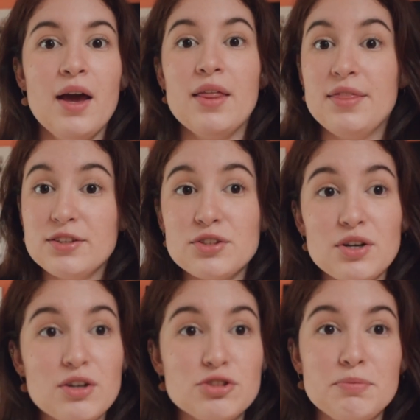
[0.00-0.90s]
This could
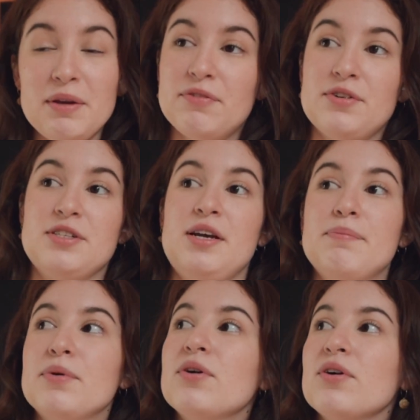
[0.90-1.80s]
also be, for
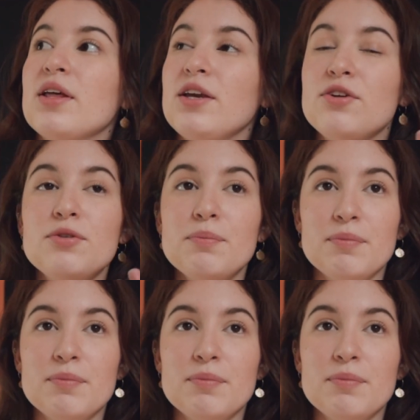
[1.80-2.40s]
example, that you